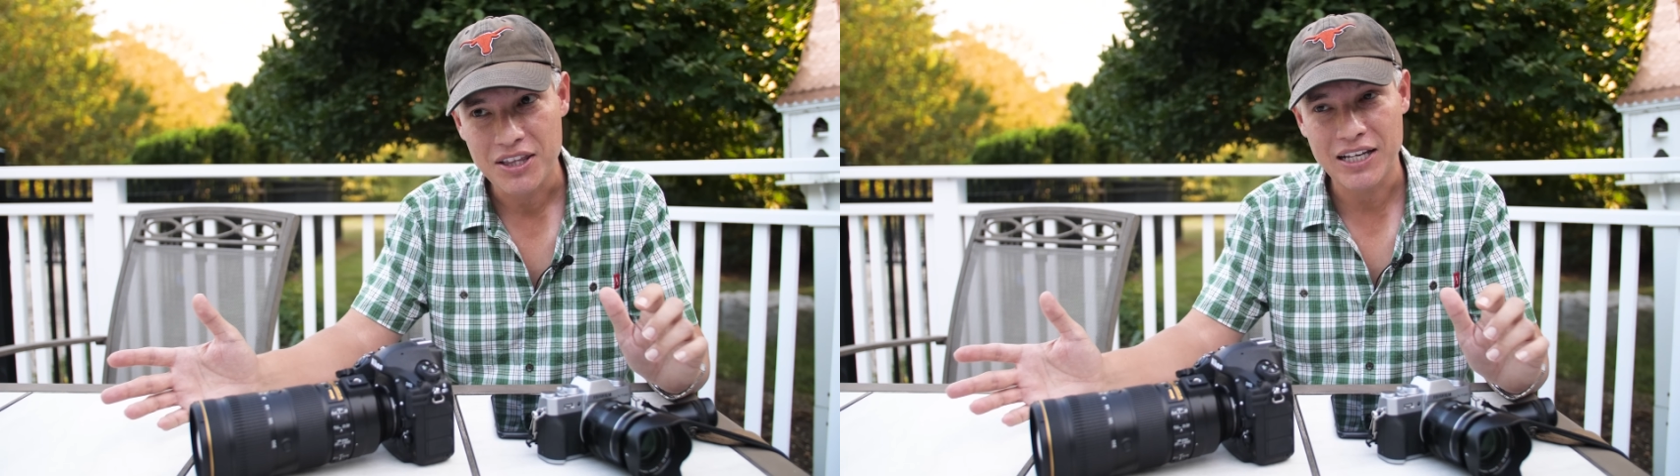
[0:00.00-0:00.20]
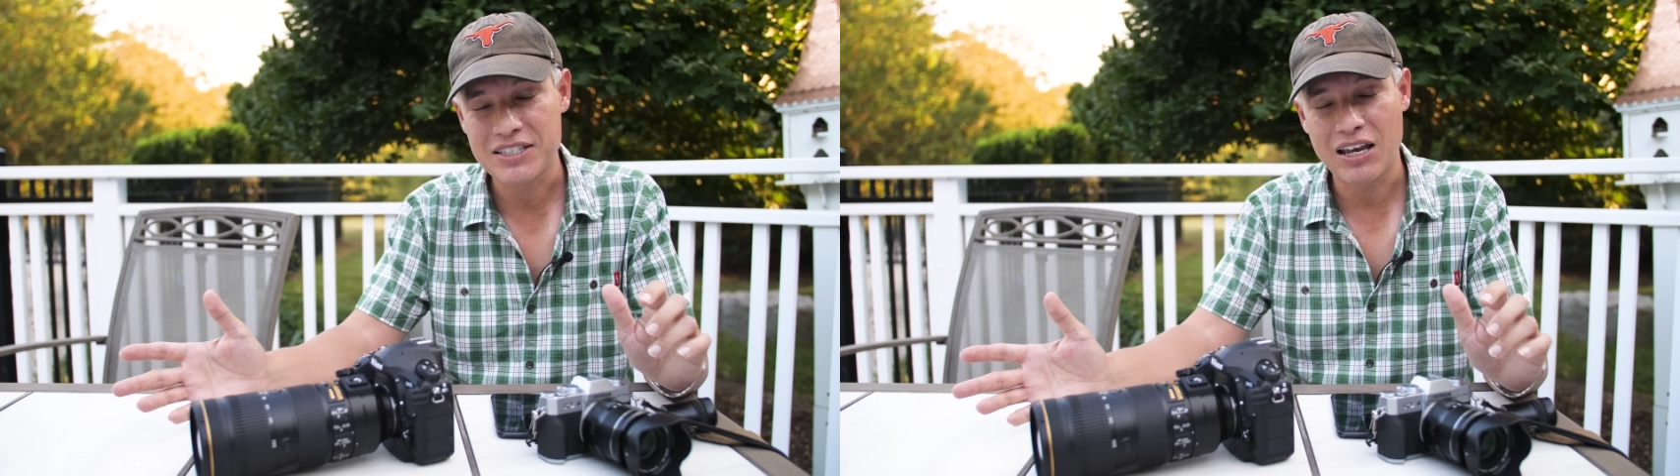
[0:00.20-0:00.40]

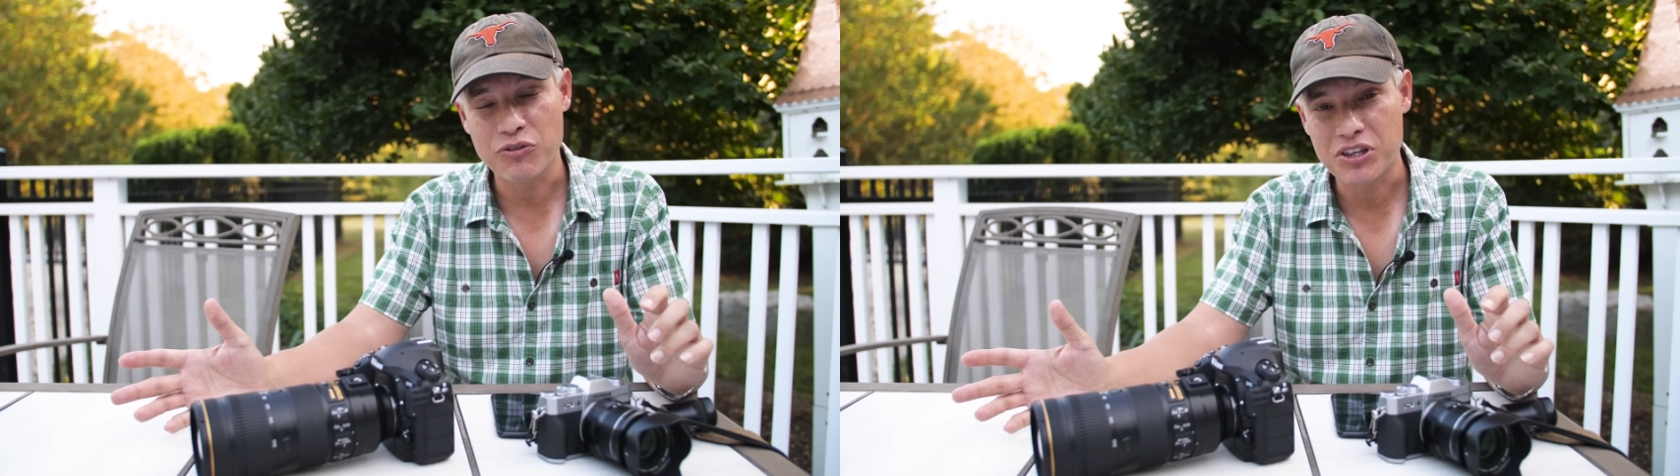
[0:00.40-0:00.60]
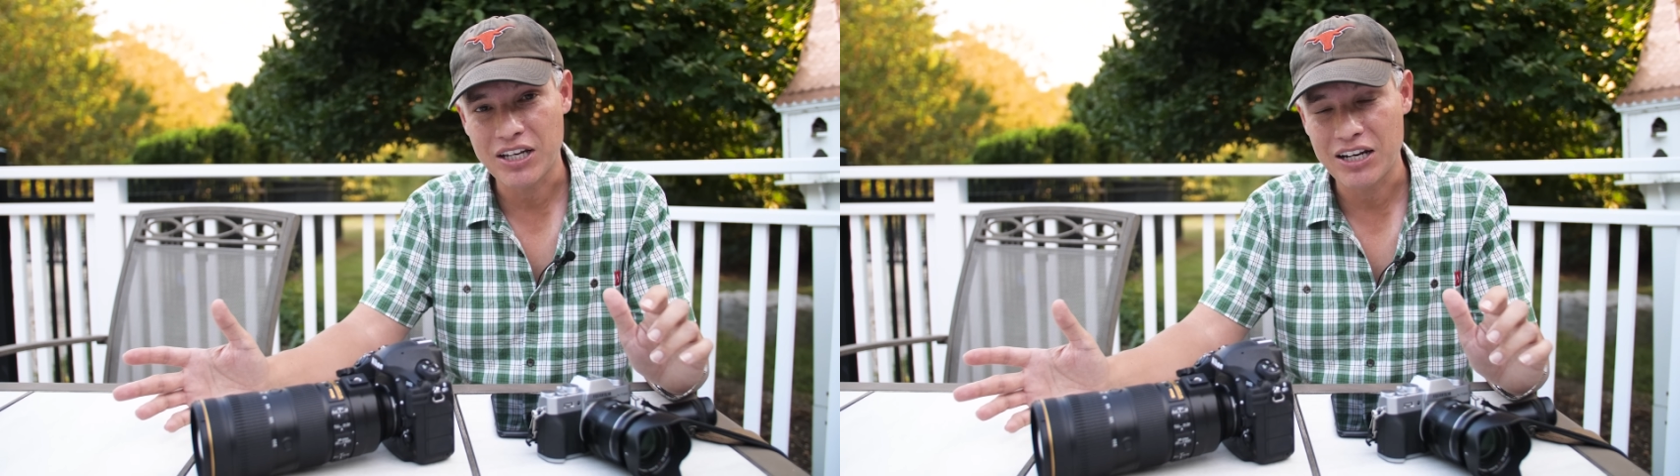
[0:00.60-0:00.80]
That's
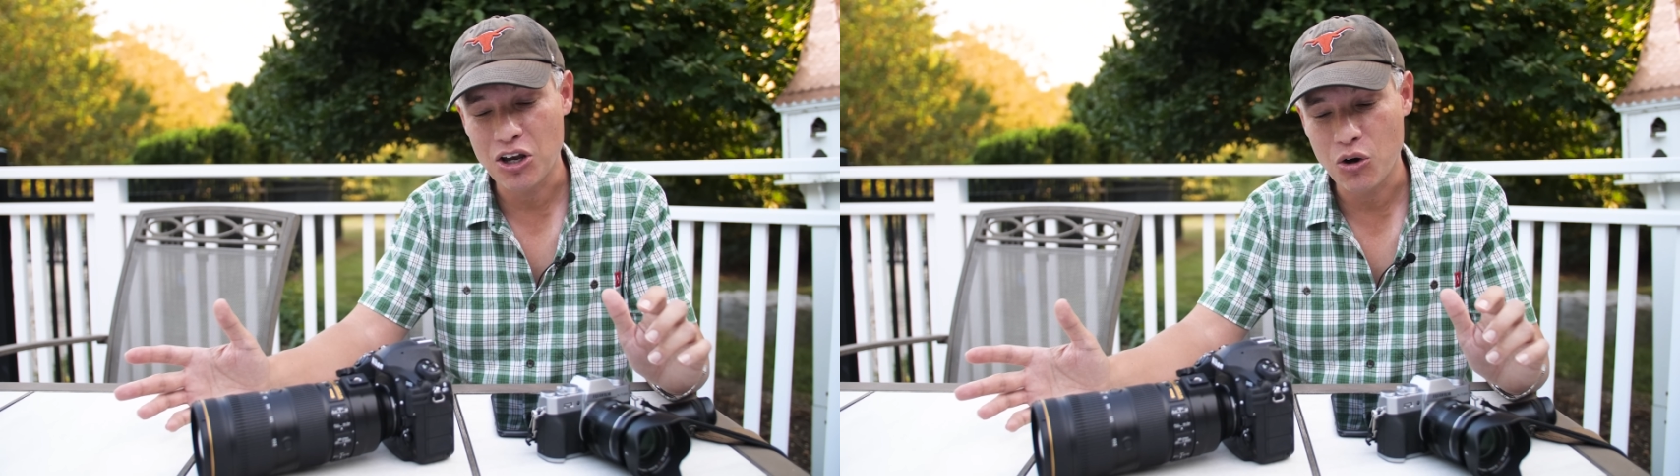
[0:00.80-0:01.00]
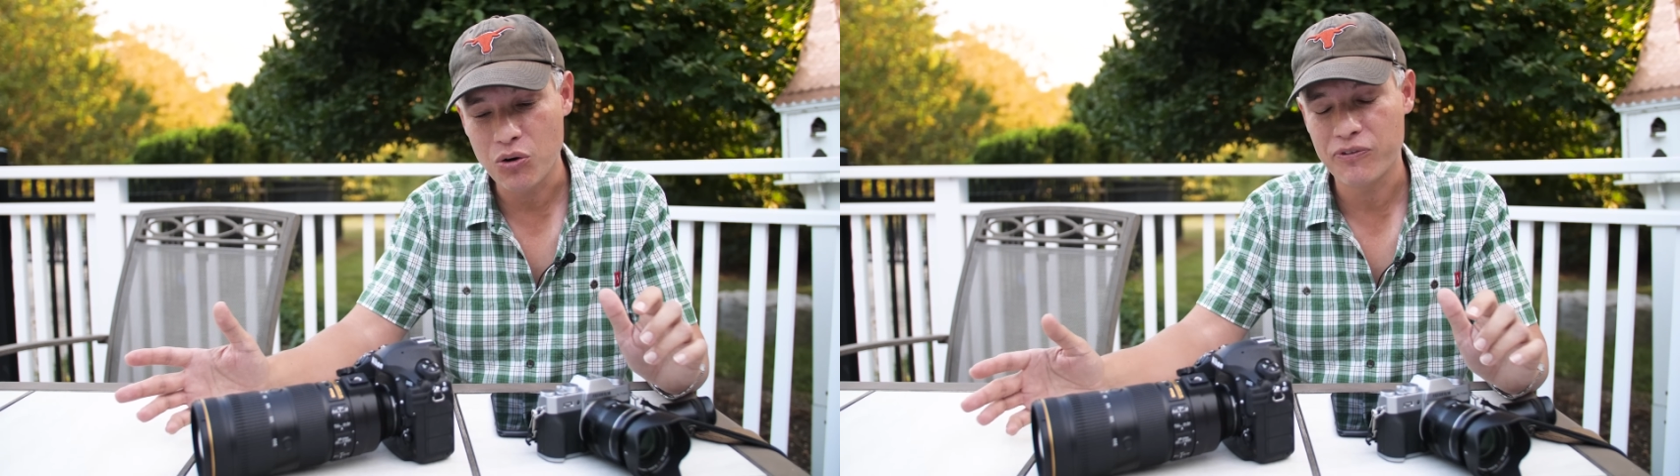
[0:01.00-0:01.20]
everything I
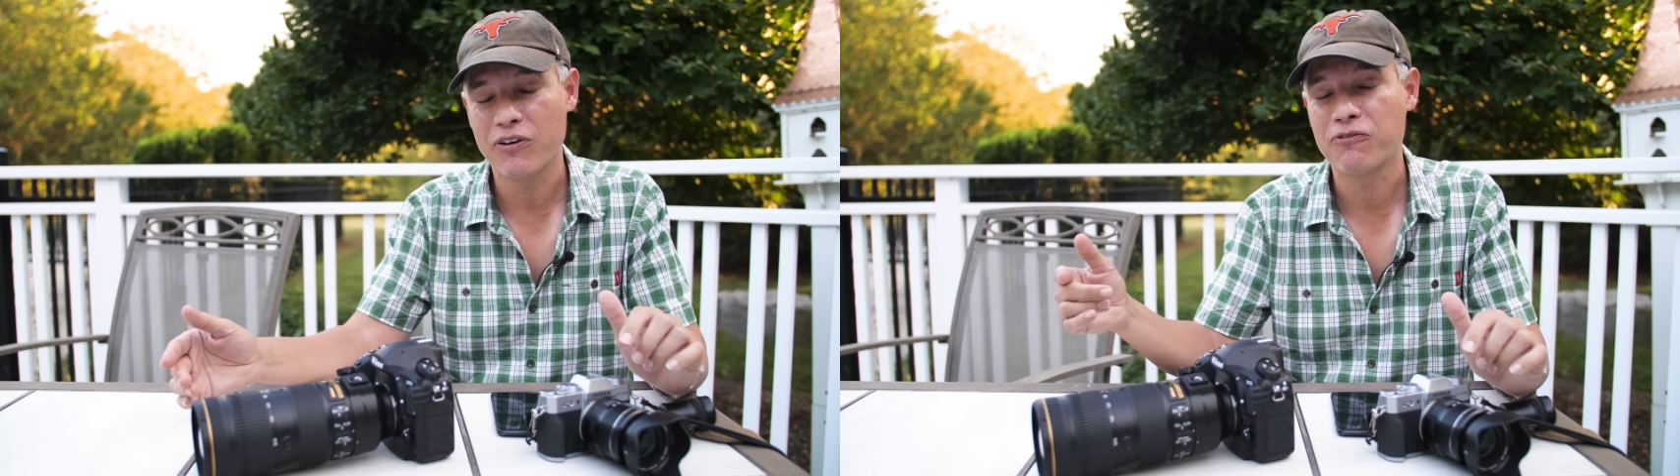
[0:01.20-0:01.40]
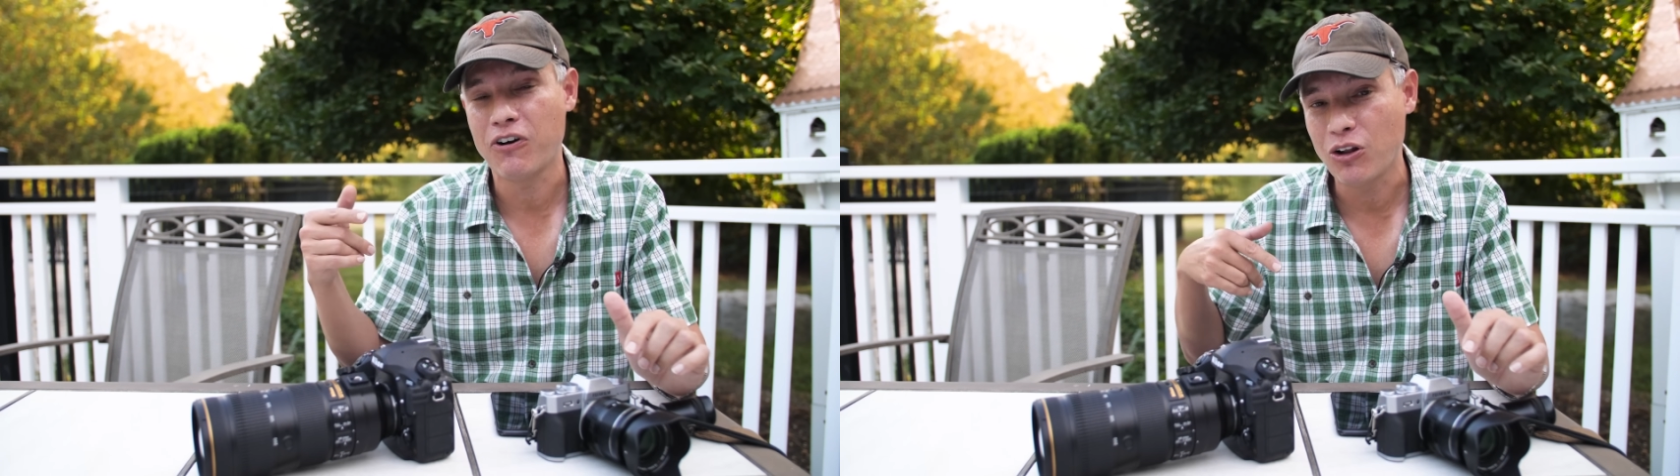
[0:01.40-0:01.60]
know. If you
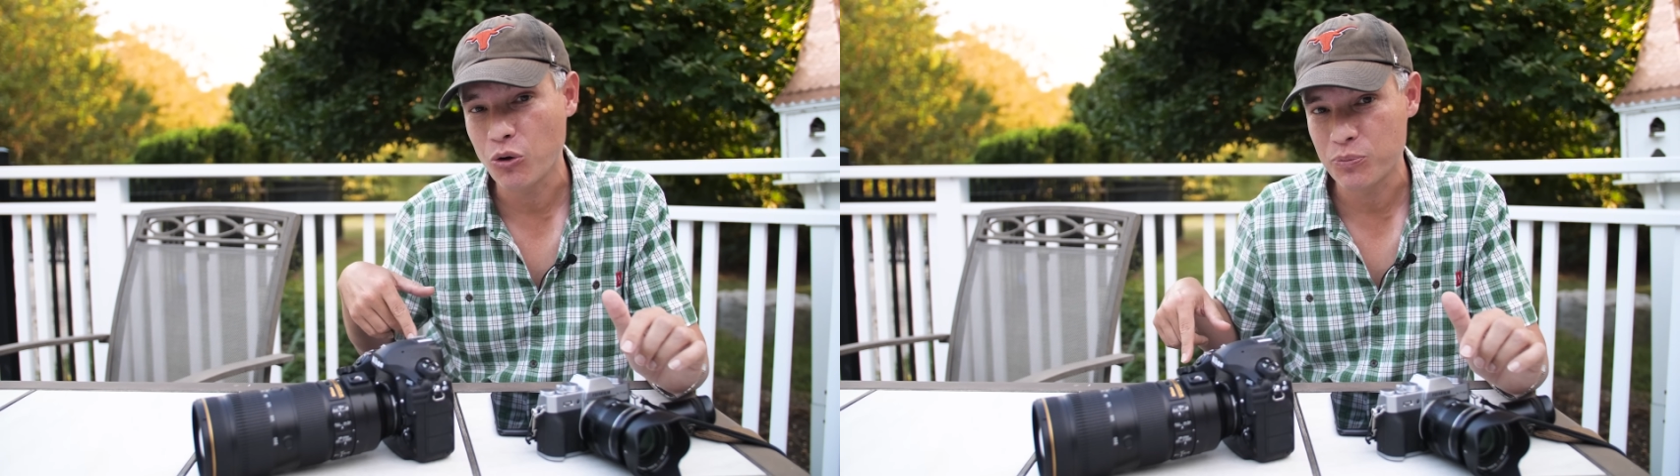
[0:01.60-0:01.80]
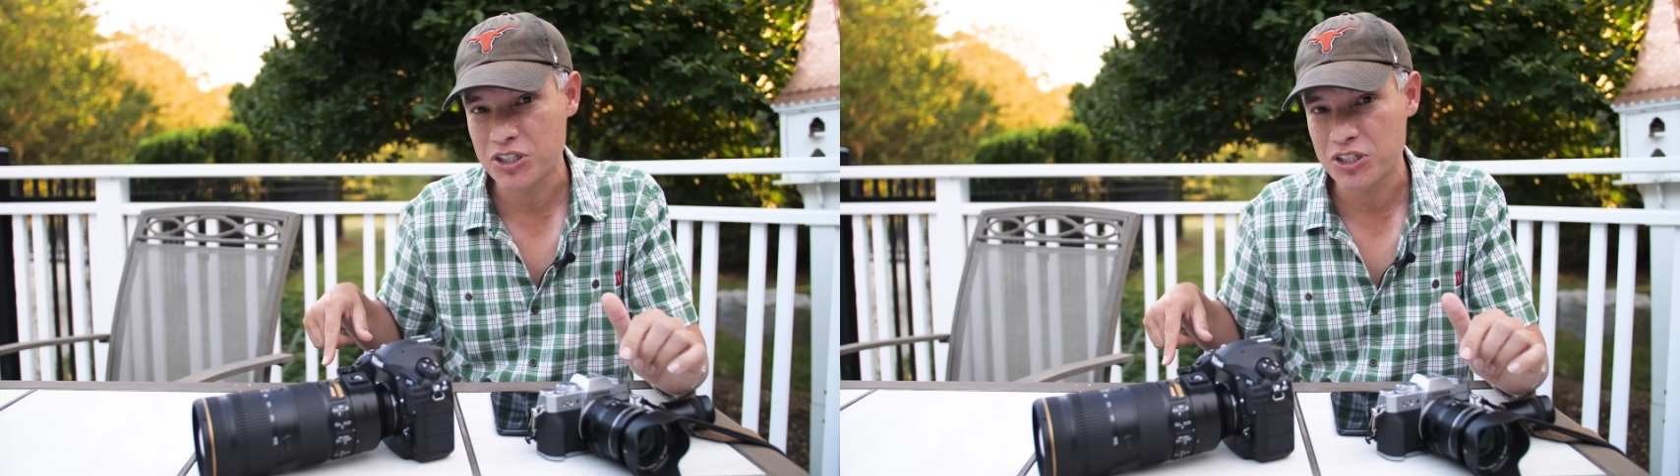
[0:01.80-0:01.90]
have follow-up